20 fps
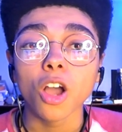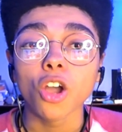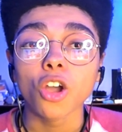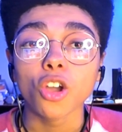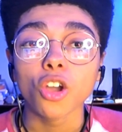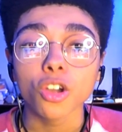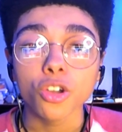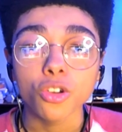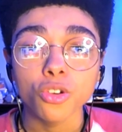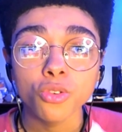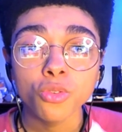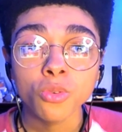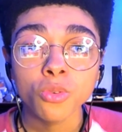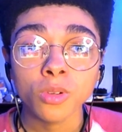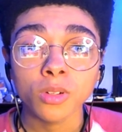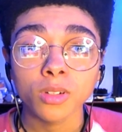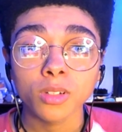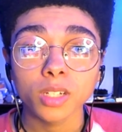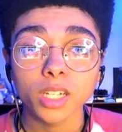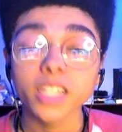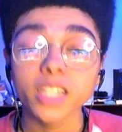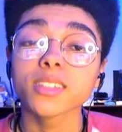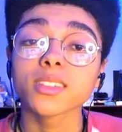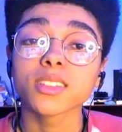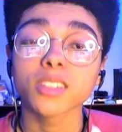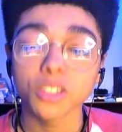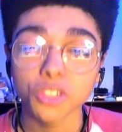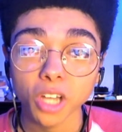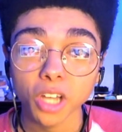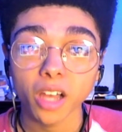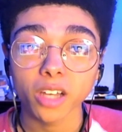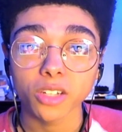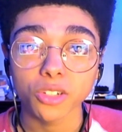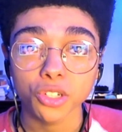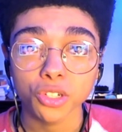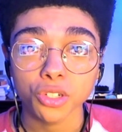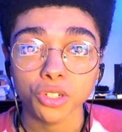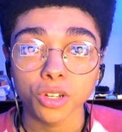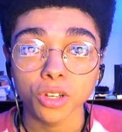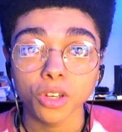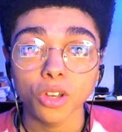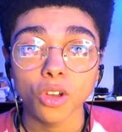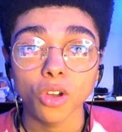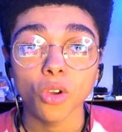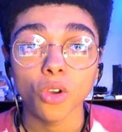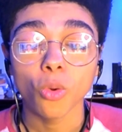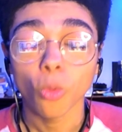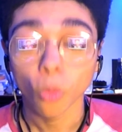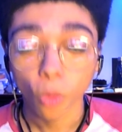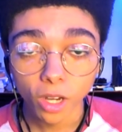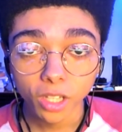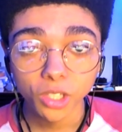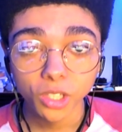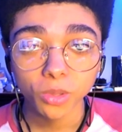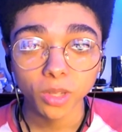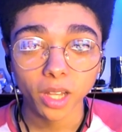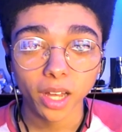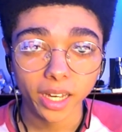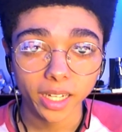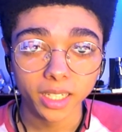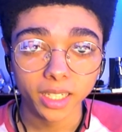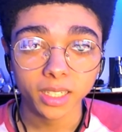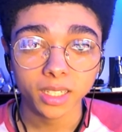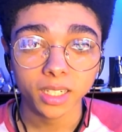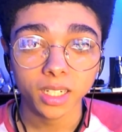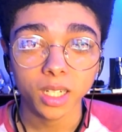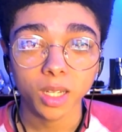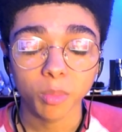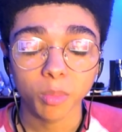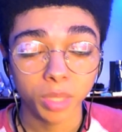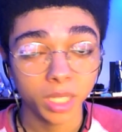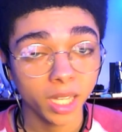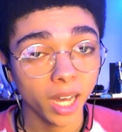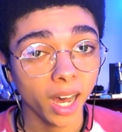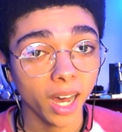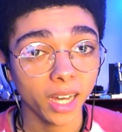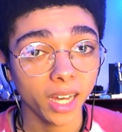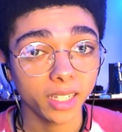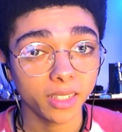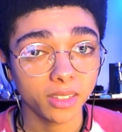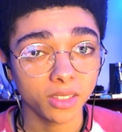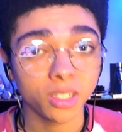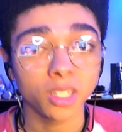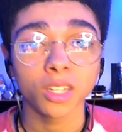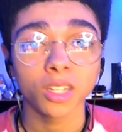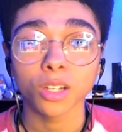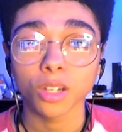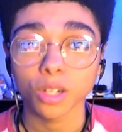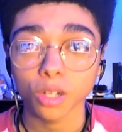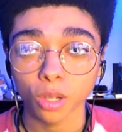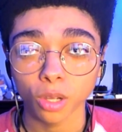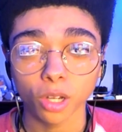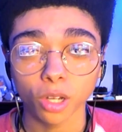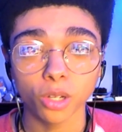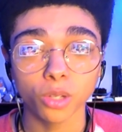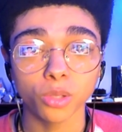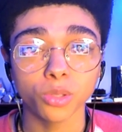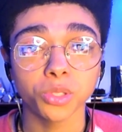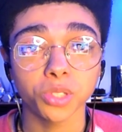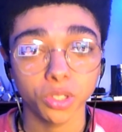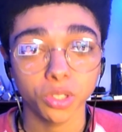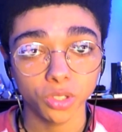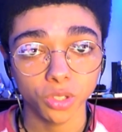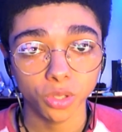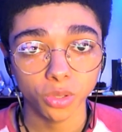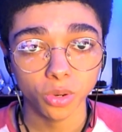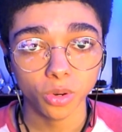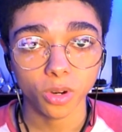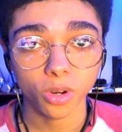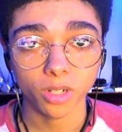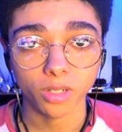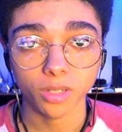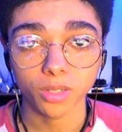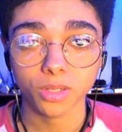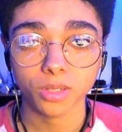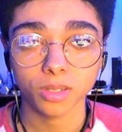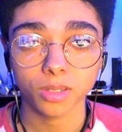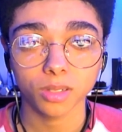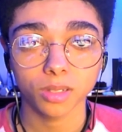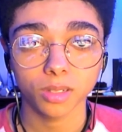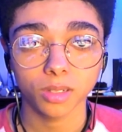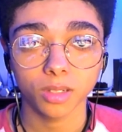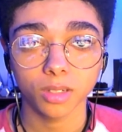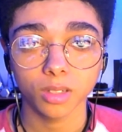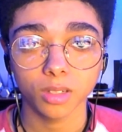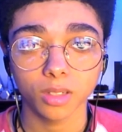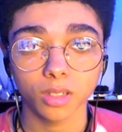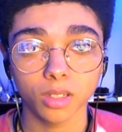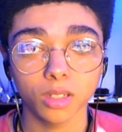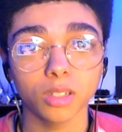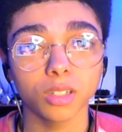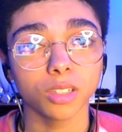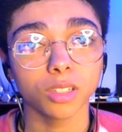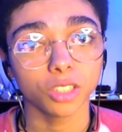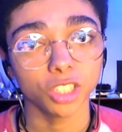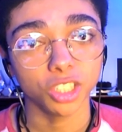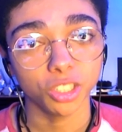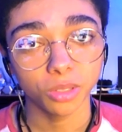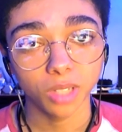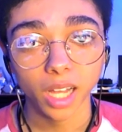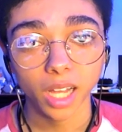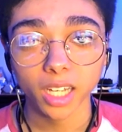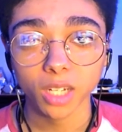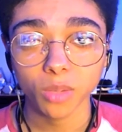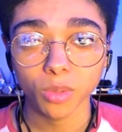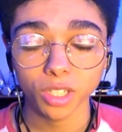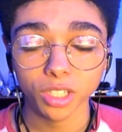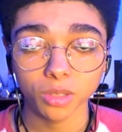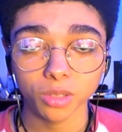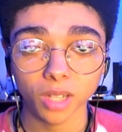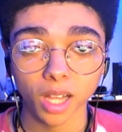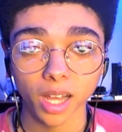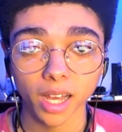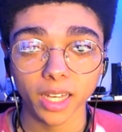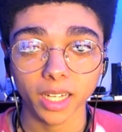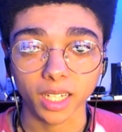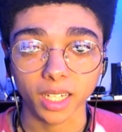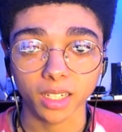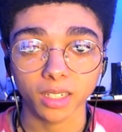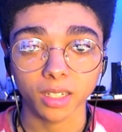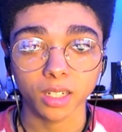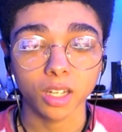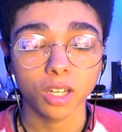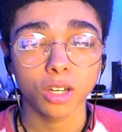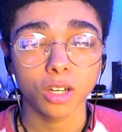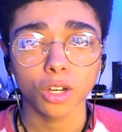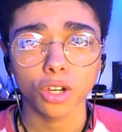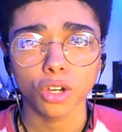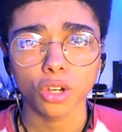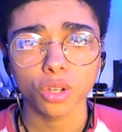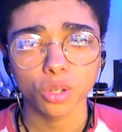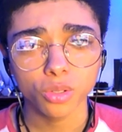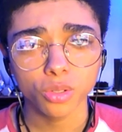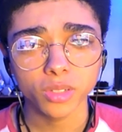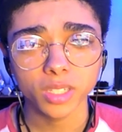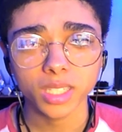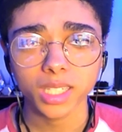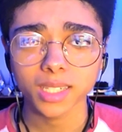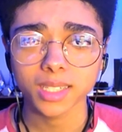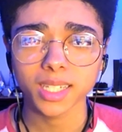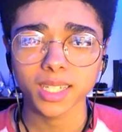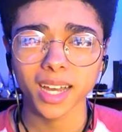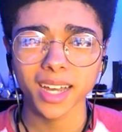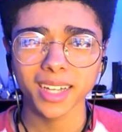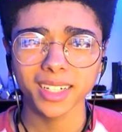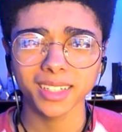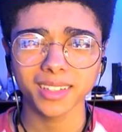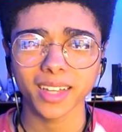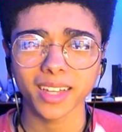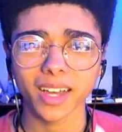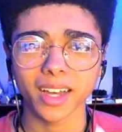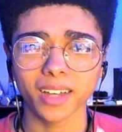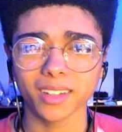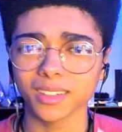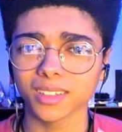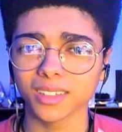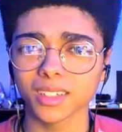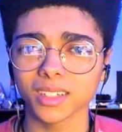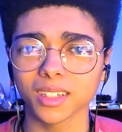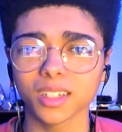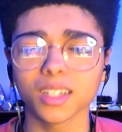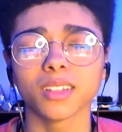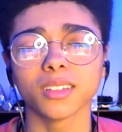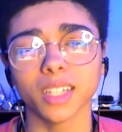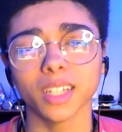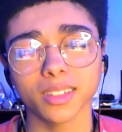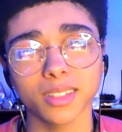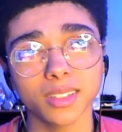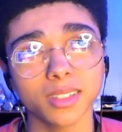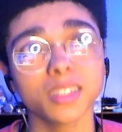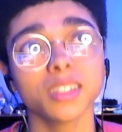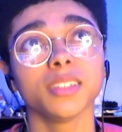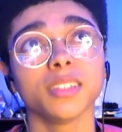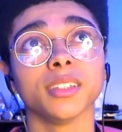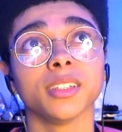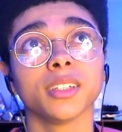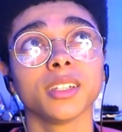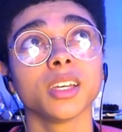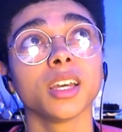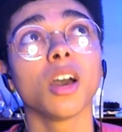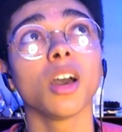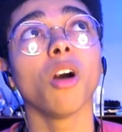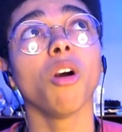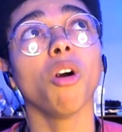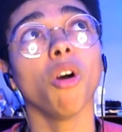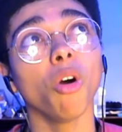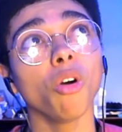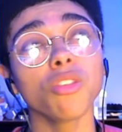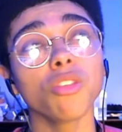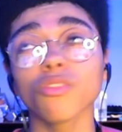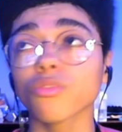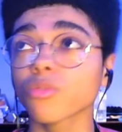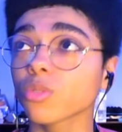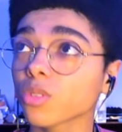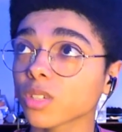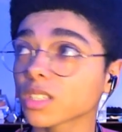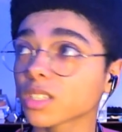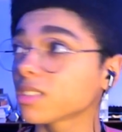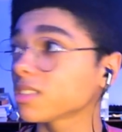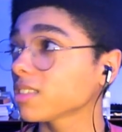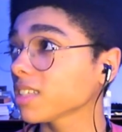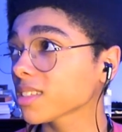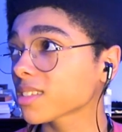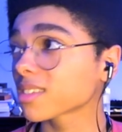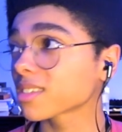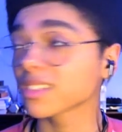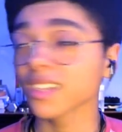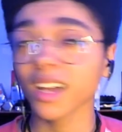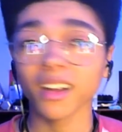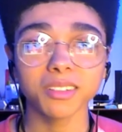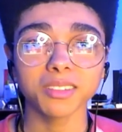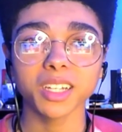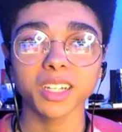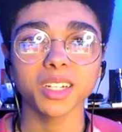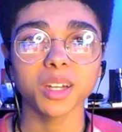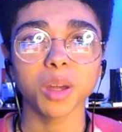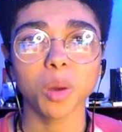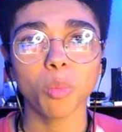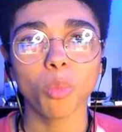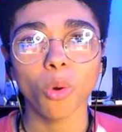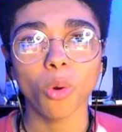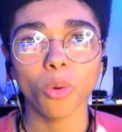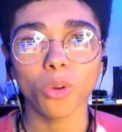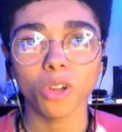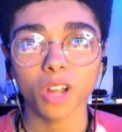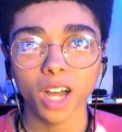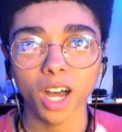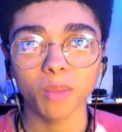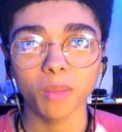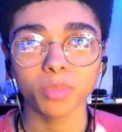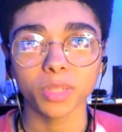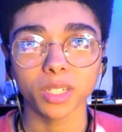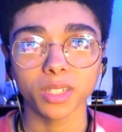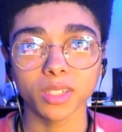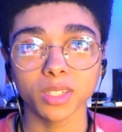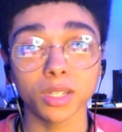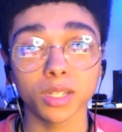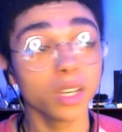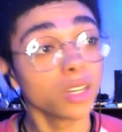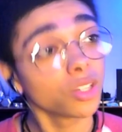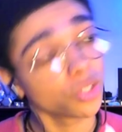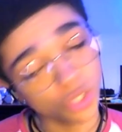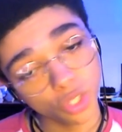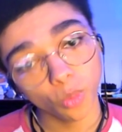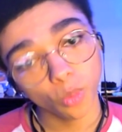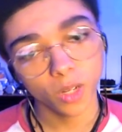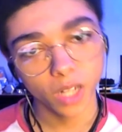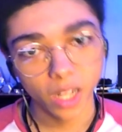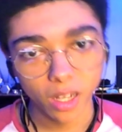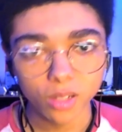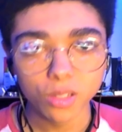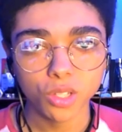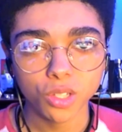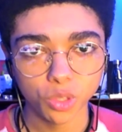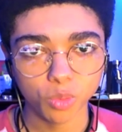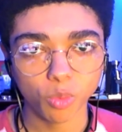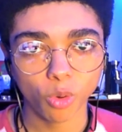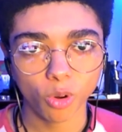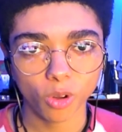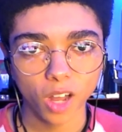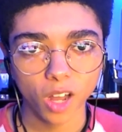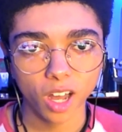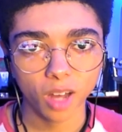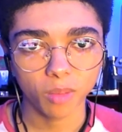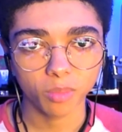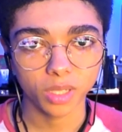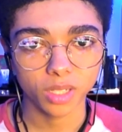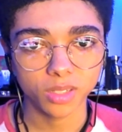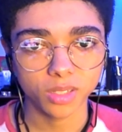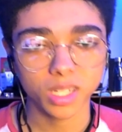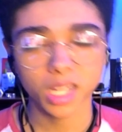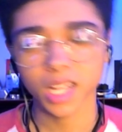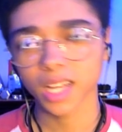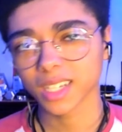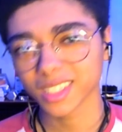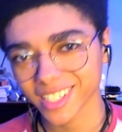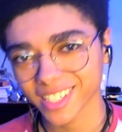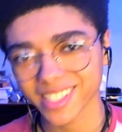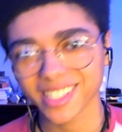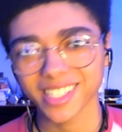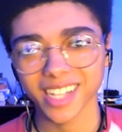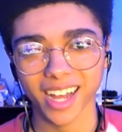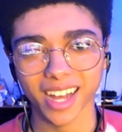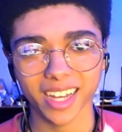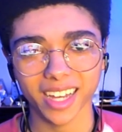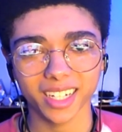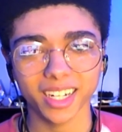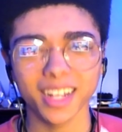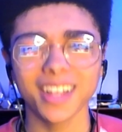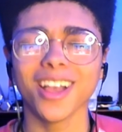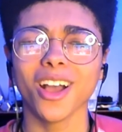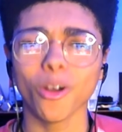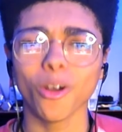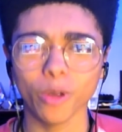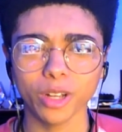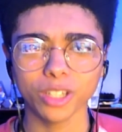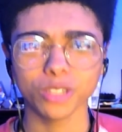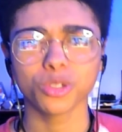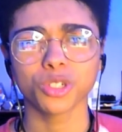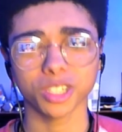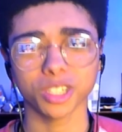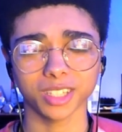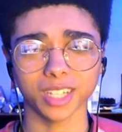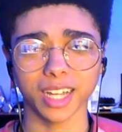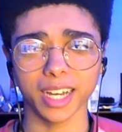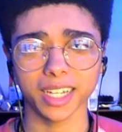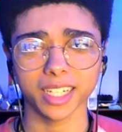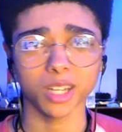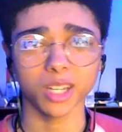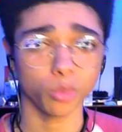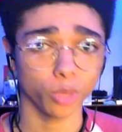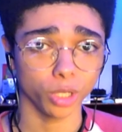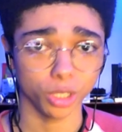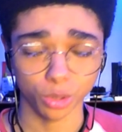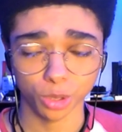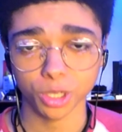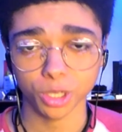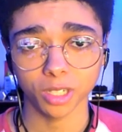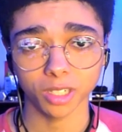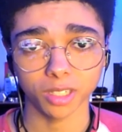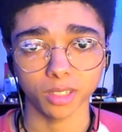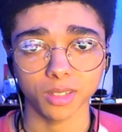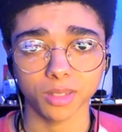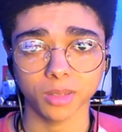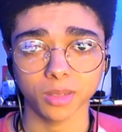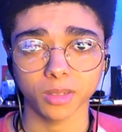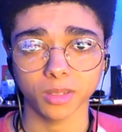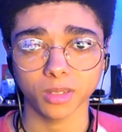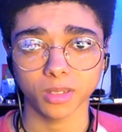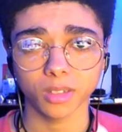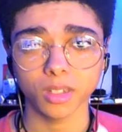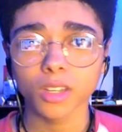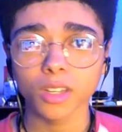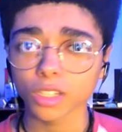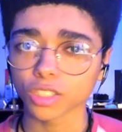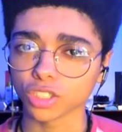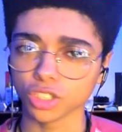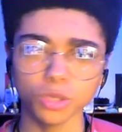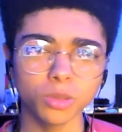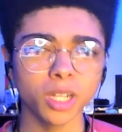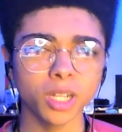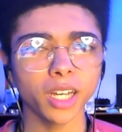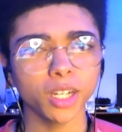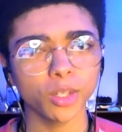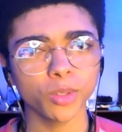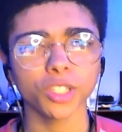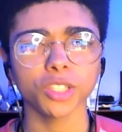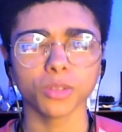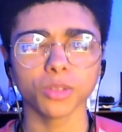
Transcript: Who is to judge what you like behind closed doors? You like what you like. Who's decided that? Let's see. Let's not let a moral compass, someone else's moral compass, decide what you should like and what you shouldn't. You like what you